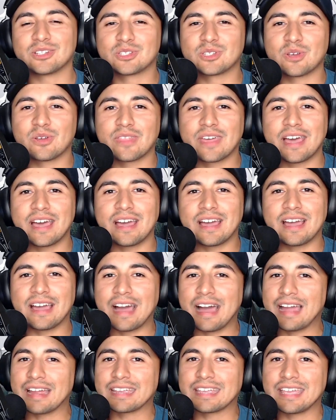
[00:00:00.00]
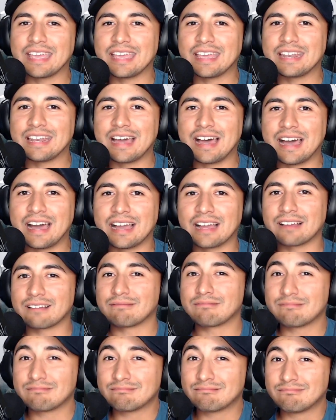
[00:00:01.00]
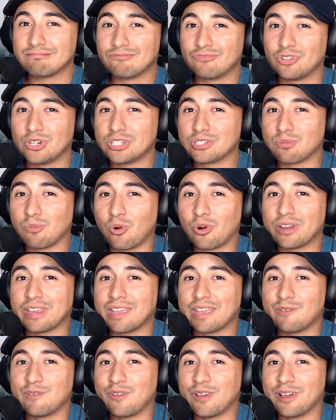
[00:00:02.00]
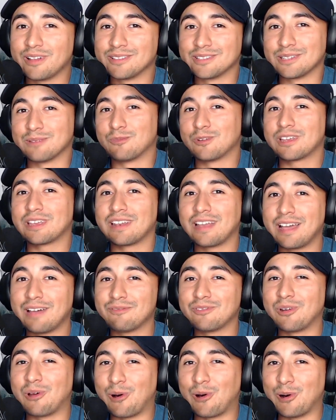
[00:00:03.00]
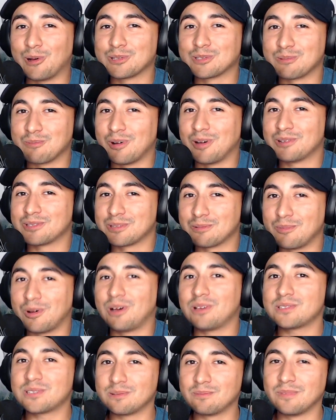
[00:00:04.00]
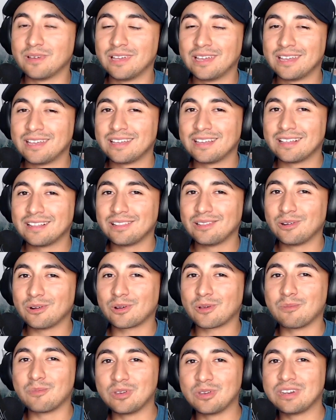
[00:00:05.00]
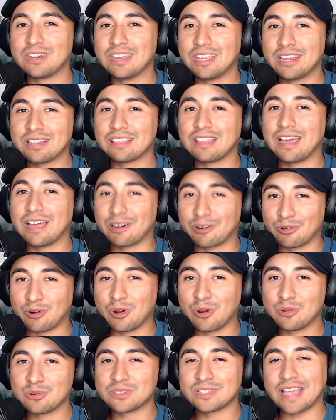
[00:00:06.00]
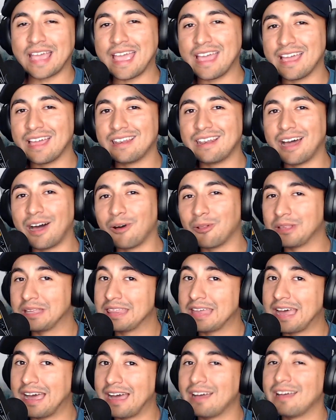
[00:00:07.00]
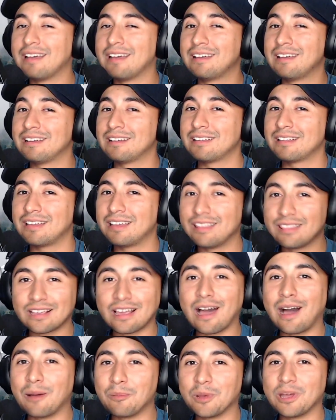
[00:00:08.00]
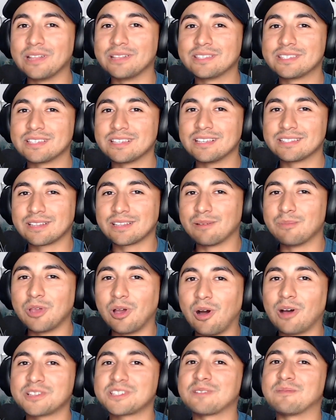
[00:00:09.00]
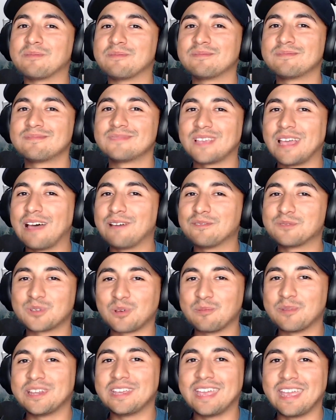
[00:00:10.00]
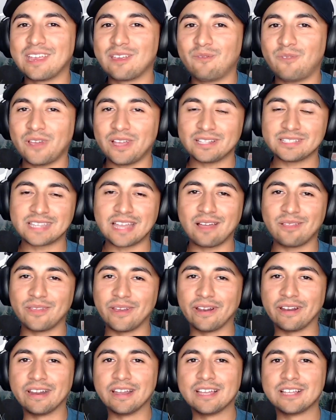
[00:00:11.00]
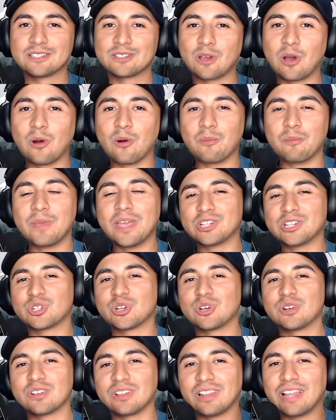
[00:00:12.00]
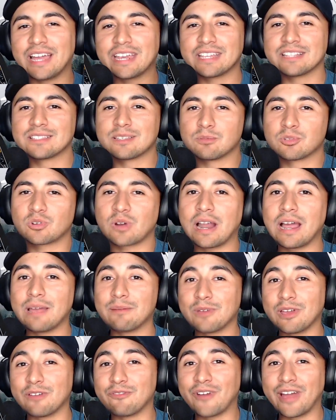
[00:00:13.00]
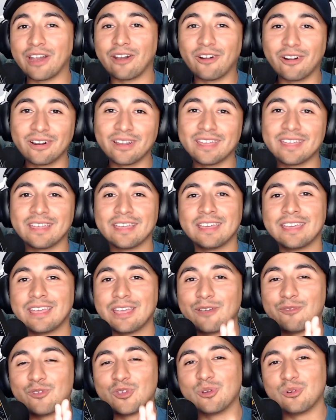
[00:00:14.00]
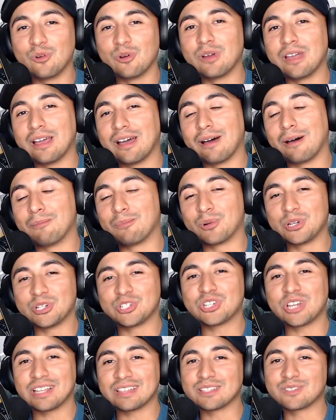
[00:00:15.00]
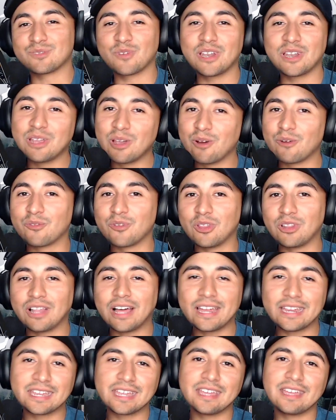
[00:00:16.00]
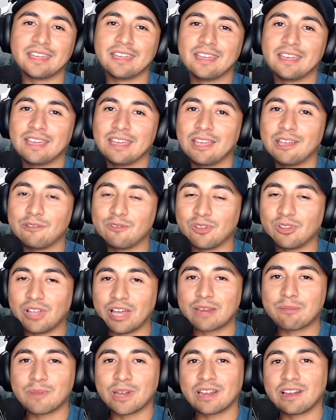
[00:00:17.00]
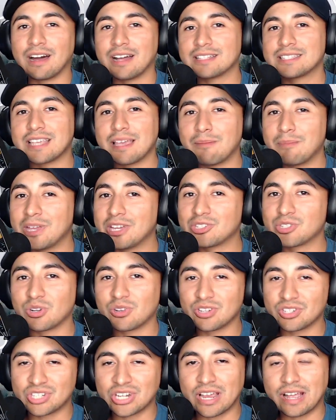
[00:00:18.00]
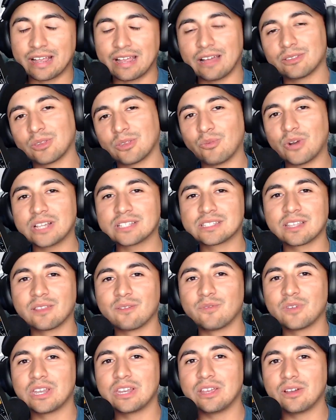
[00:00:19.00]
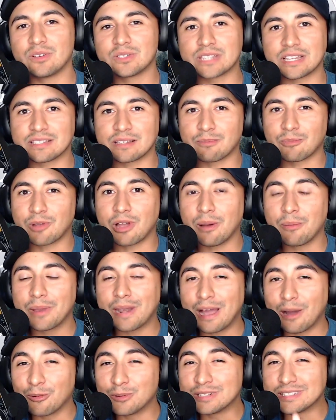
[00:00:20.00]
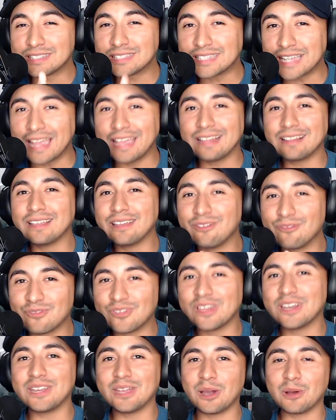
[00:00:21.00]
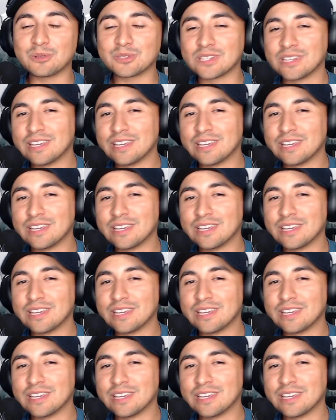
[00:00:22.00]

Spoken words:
so that I can reach more Yankee fans and we can have an awesome little community that grows. And not only that, in the comments, it's going to be awesome to have so many Yankee fans down there. So make sure to like and subscribe if I earn it. If you appreciate this video, if you like it, if you like my content, make sure to check out the rest of the videos as I'm coming out with daily videos.